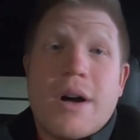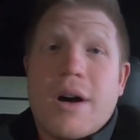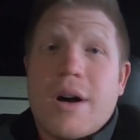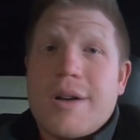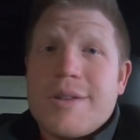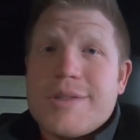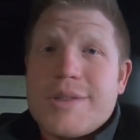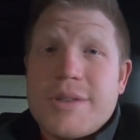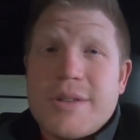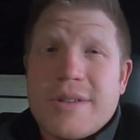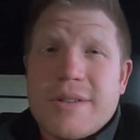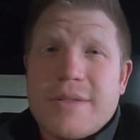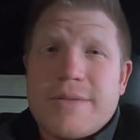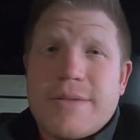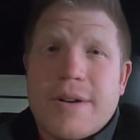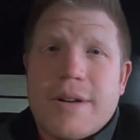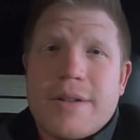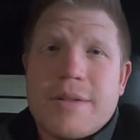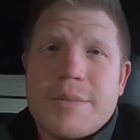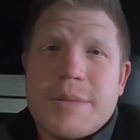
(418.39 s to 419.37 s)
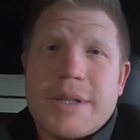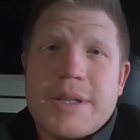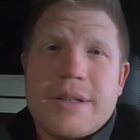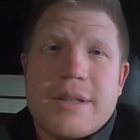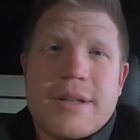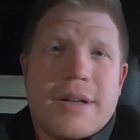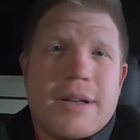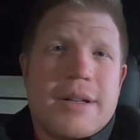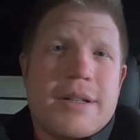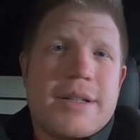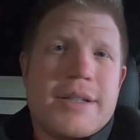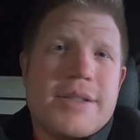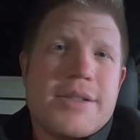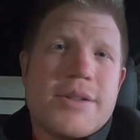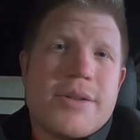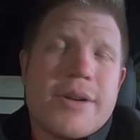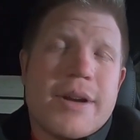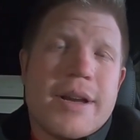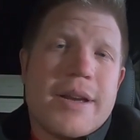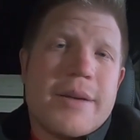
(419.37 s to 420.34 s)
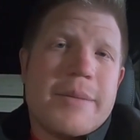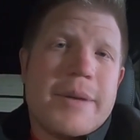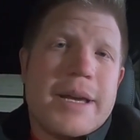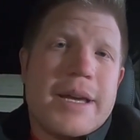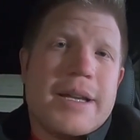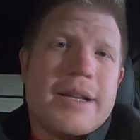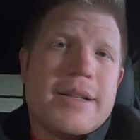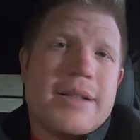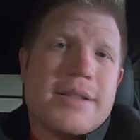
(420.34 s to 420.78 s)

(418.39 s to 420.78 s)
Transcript: Also, you can follow me on Instagram at